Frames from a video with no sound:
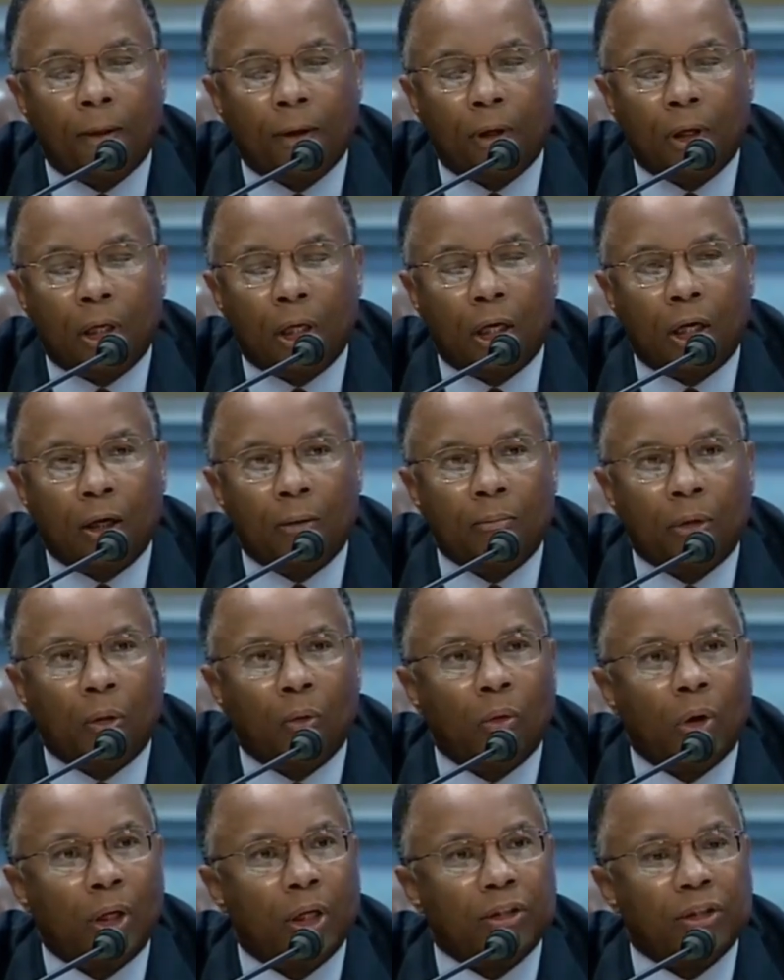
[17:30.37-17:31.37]
But
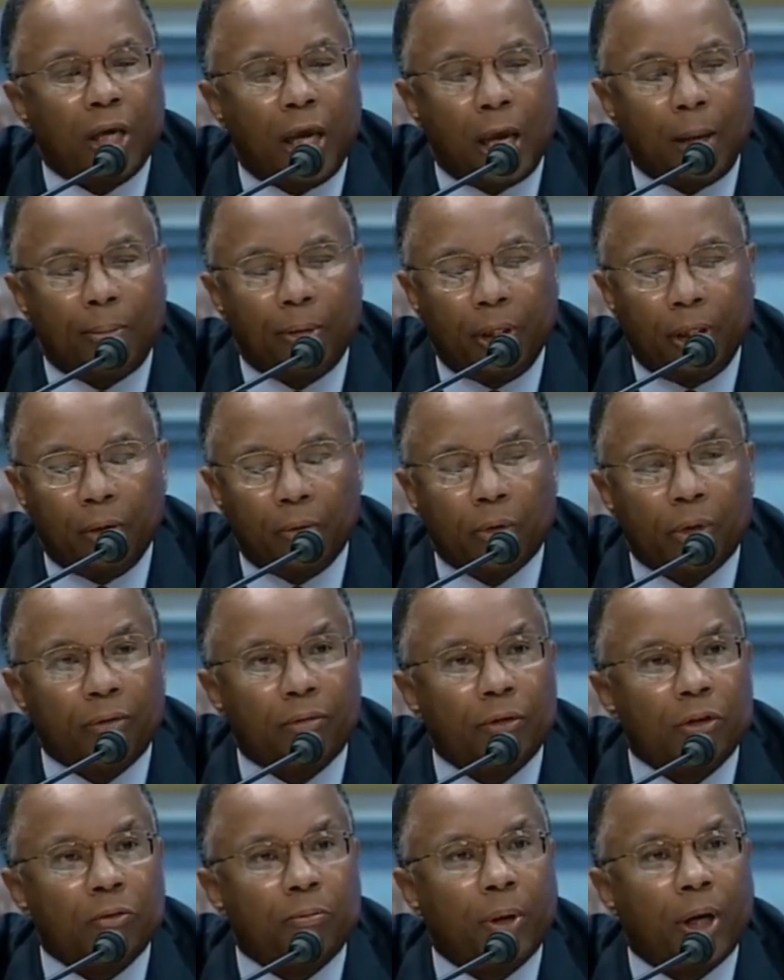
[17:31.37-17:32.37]
what is happening with
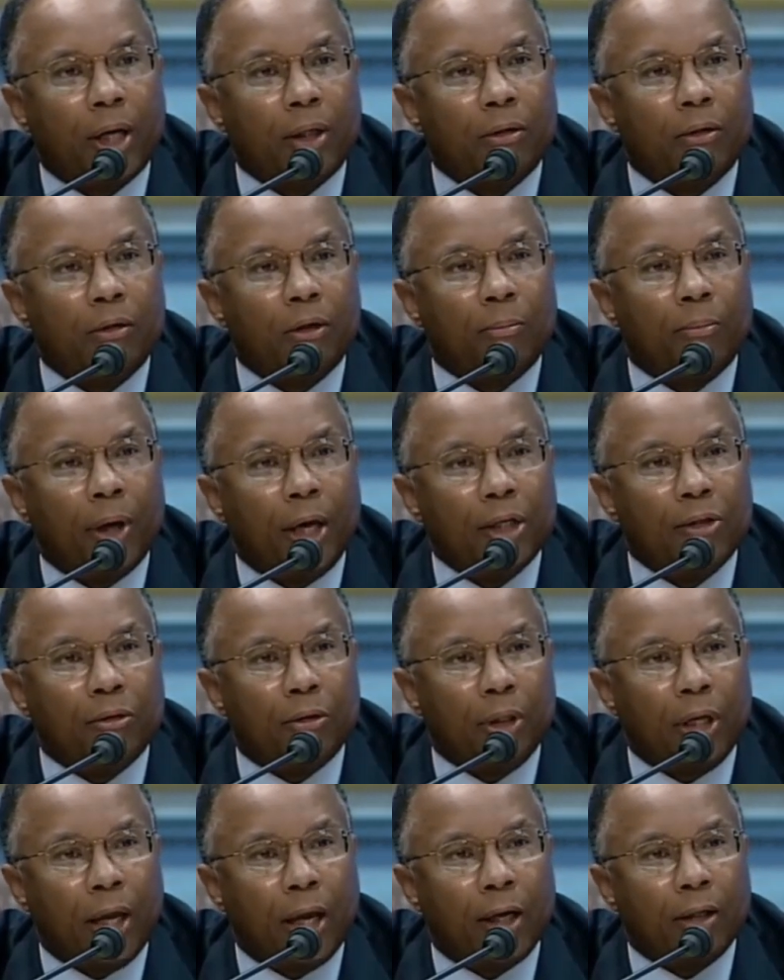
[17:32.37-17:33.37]
respect to the
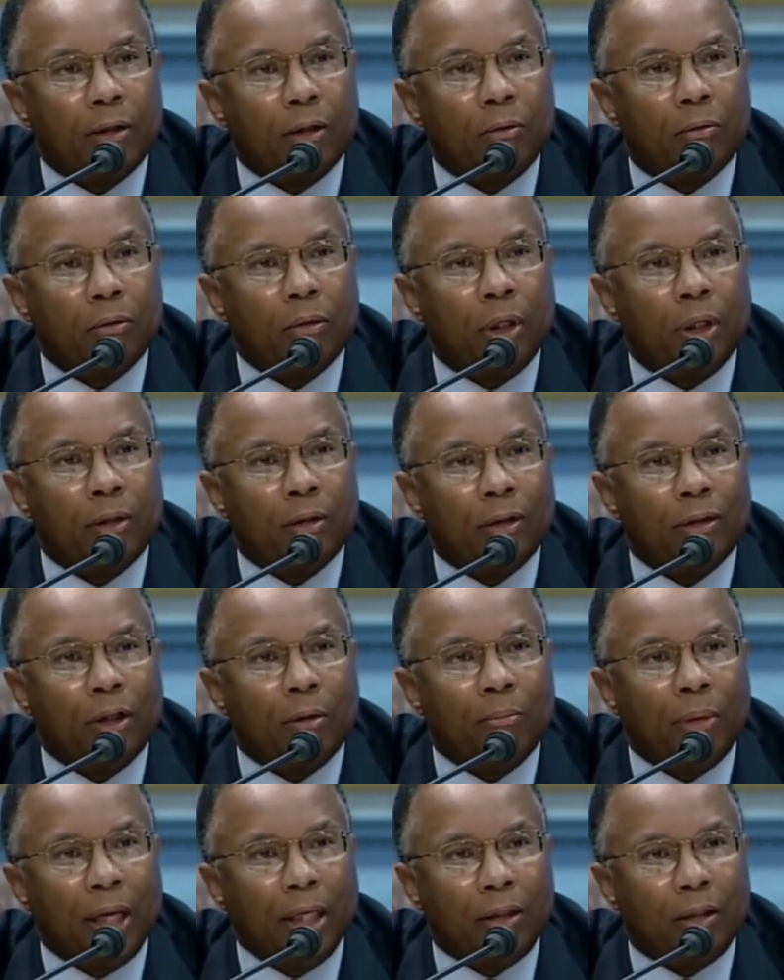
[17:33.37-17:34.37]
Patriot Act and the
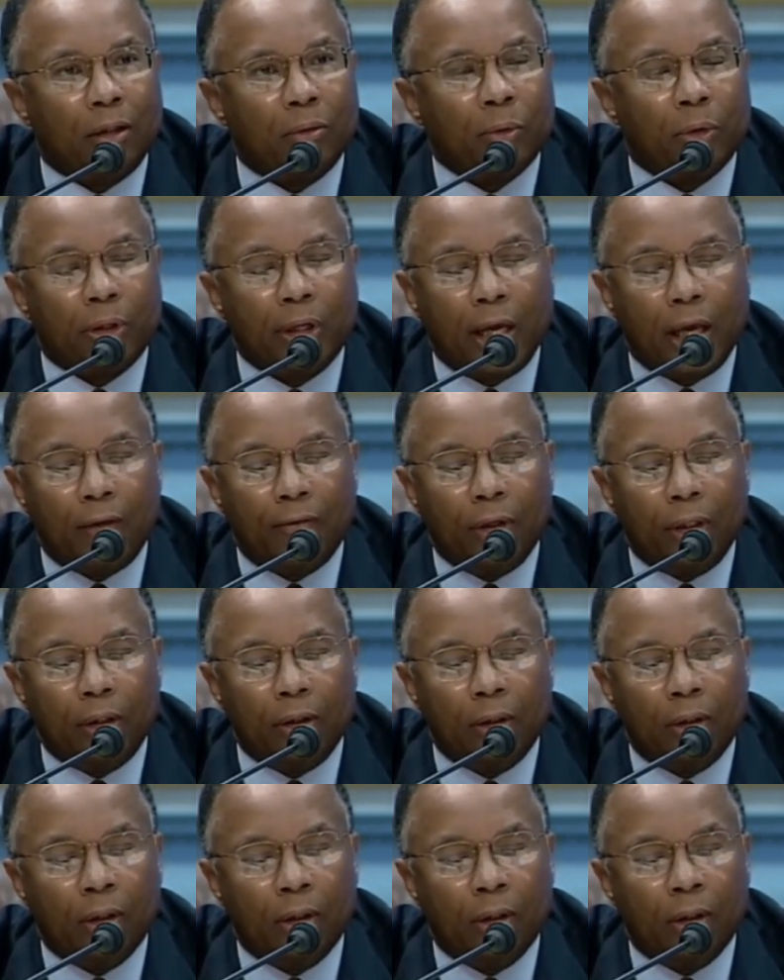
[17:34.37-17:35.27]
debate that we're having,